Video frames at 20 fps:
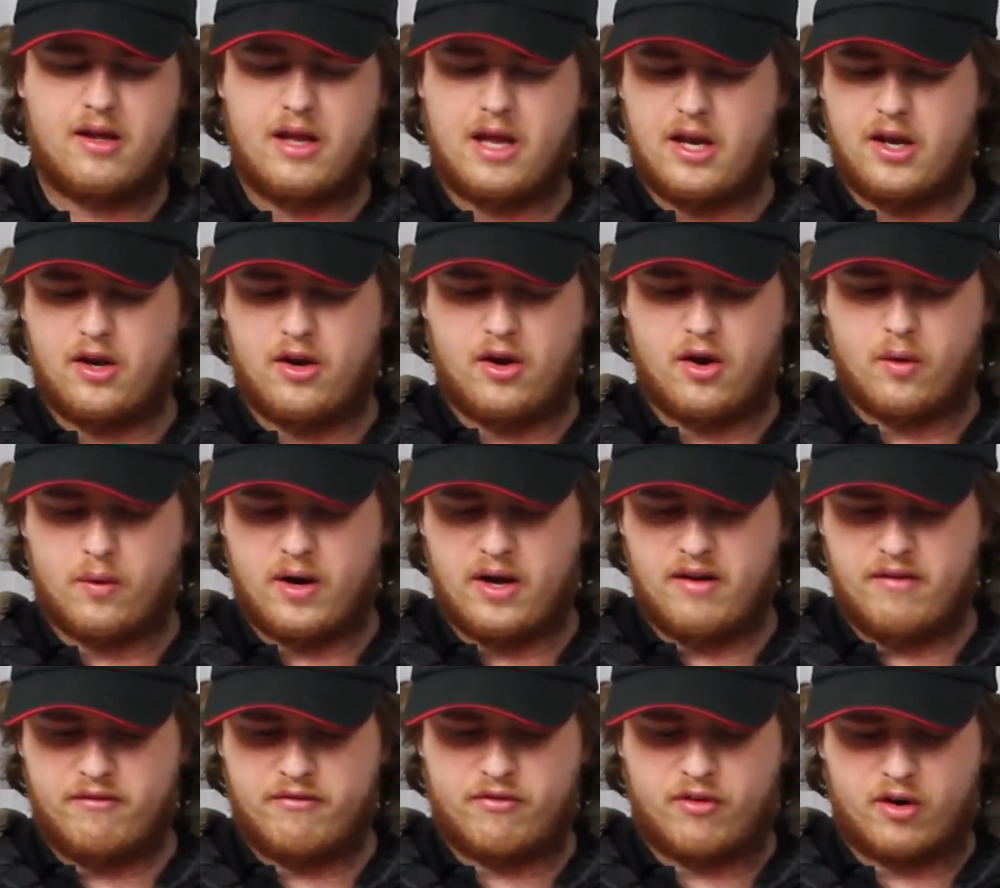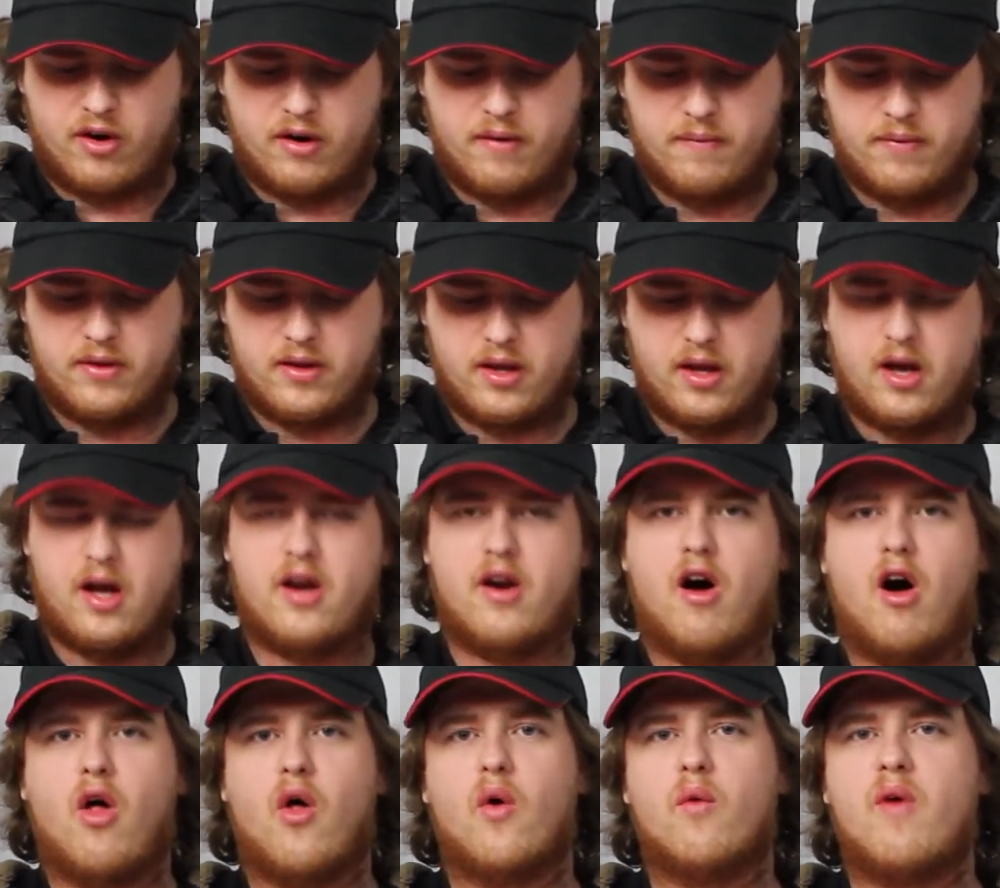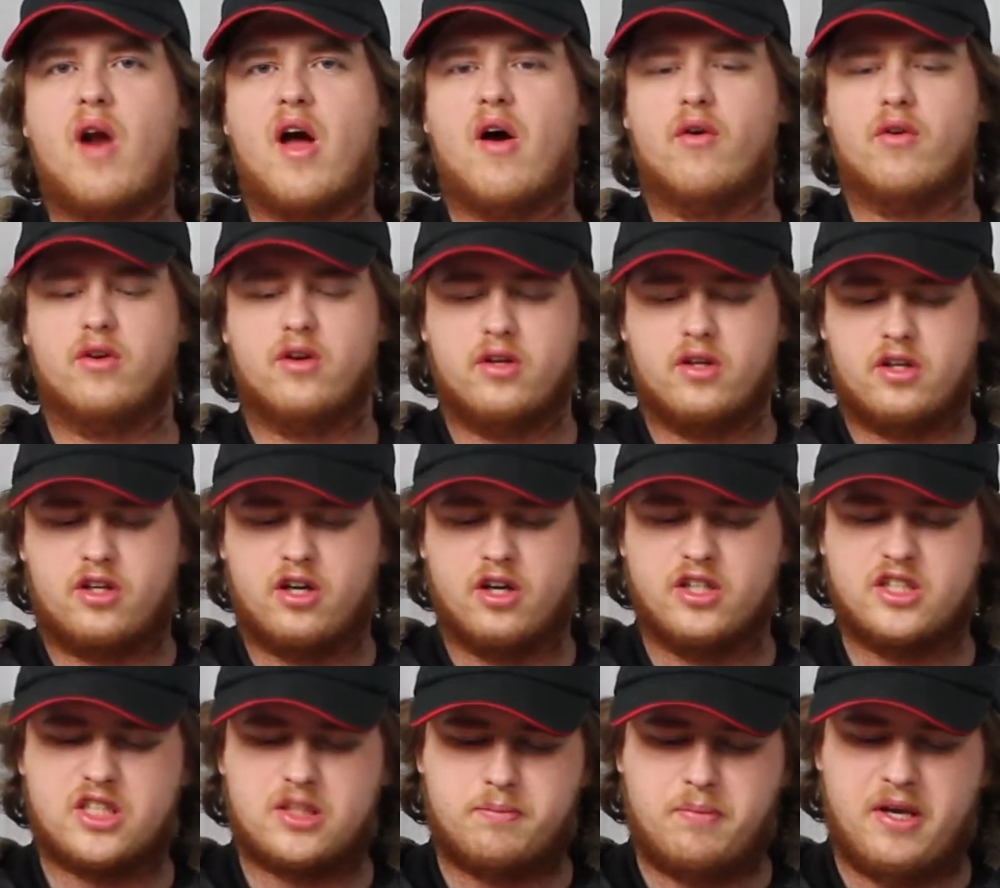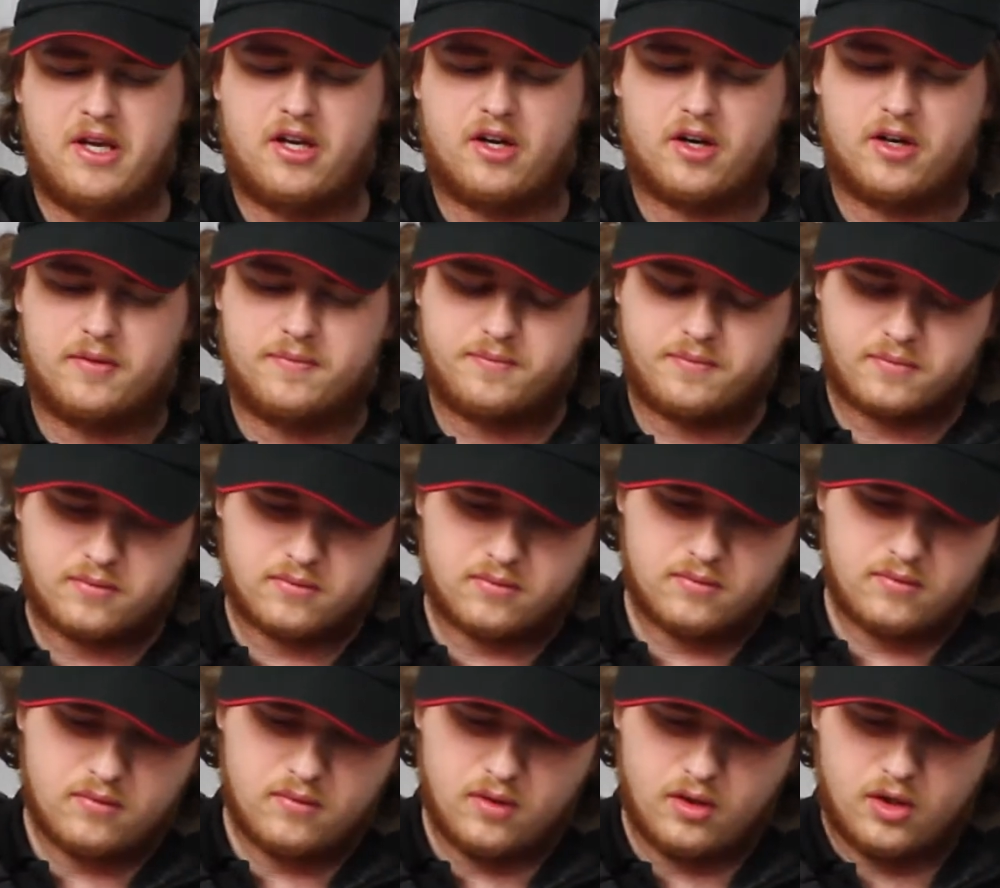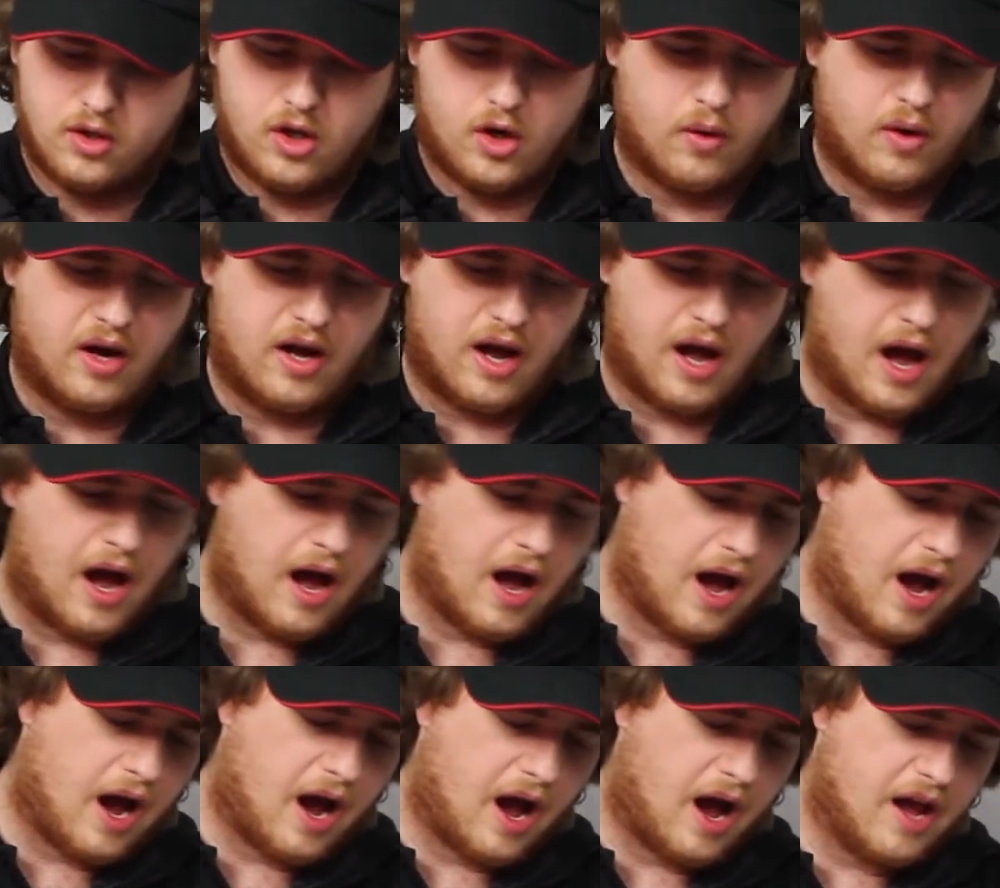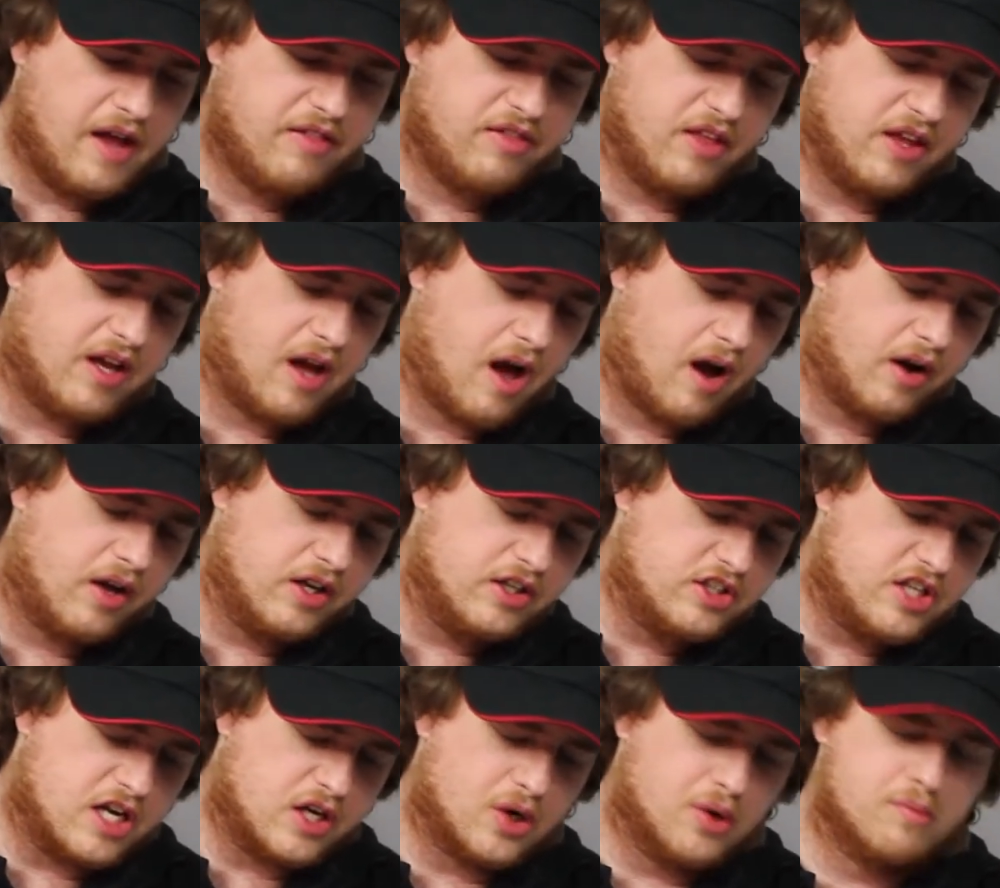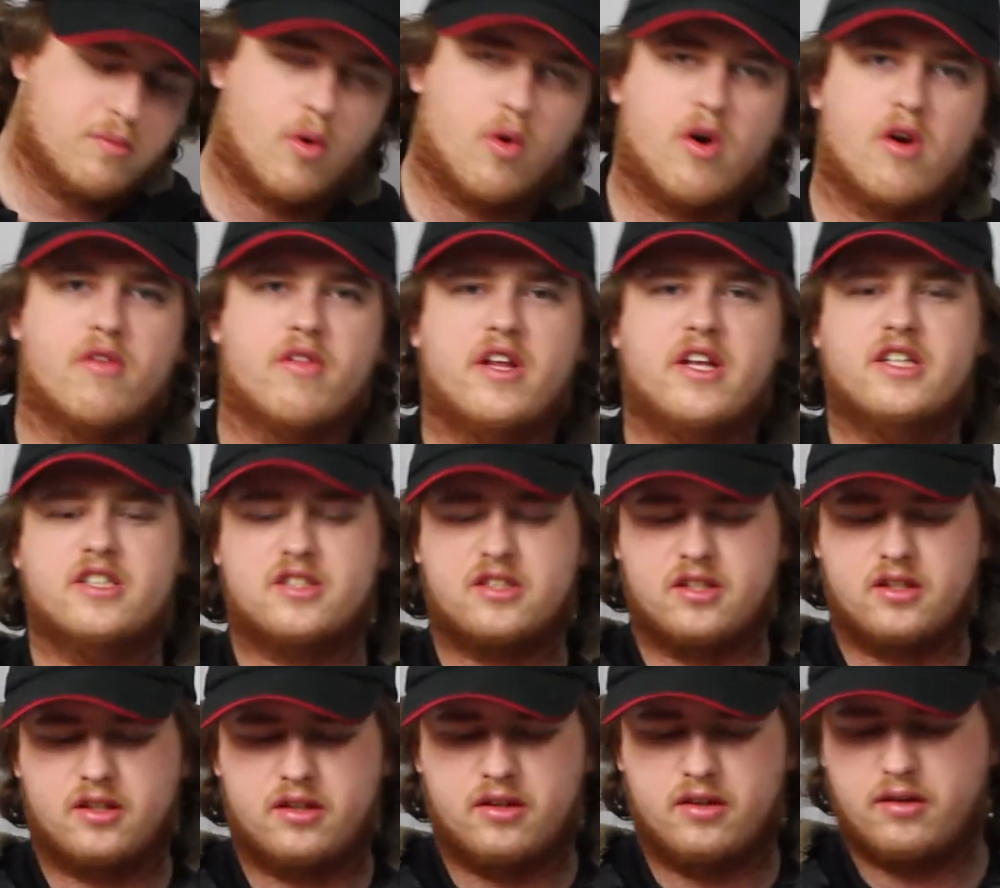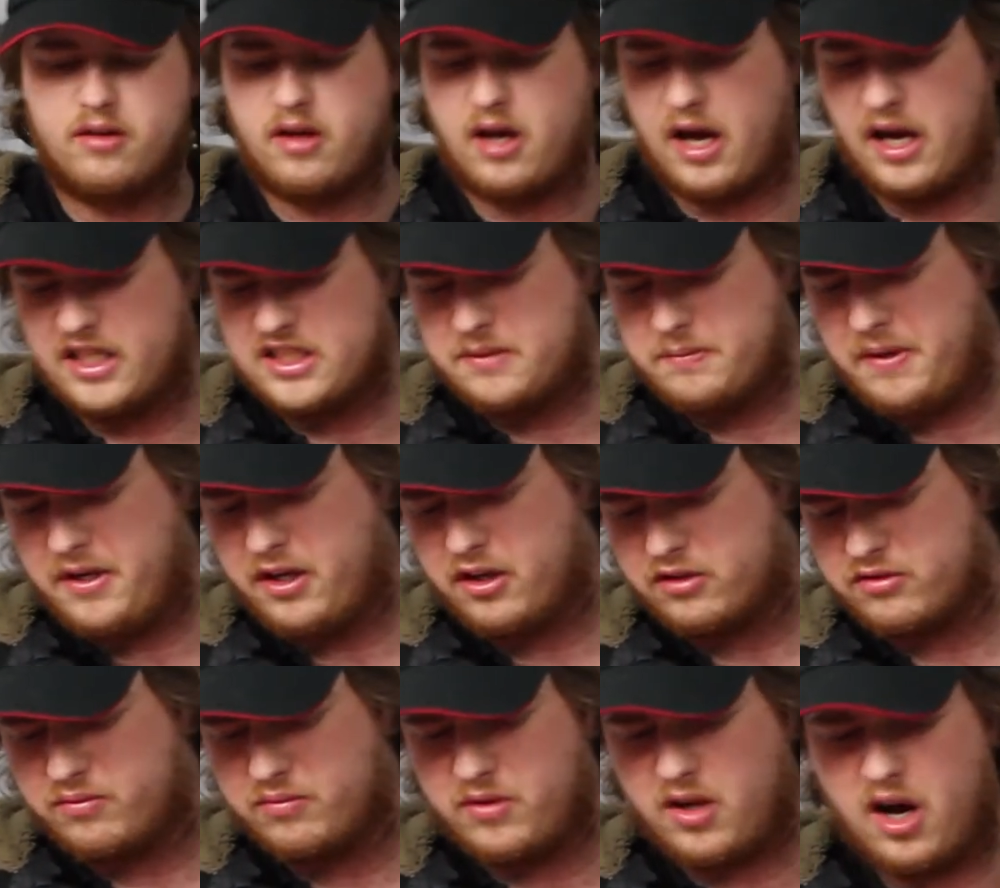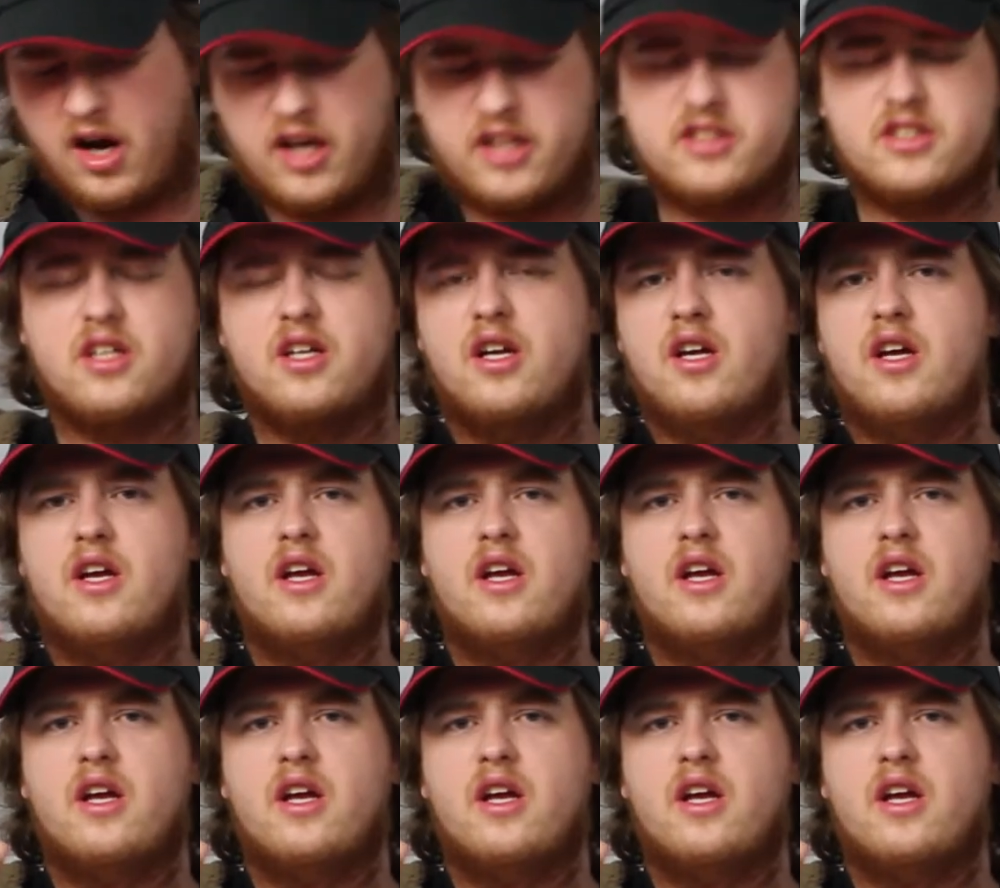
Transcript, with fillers: And you know what? For an all-around good speaker, you know what? I think I'm going to check out more of these uh, speakers from DOSS.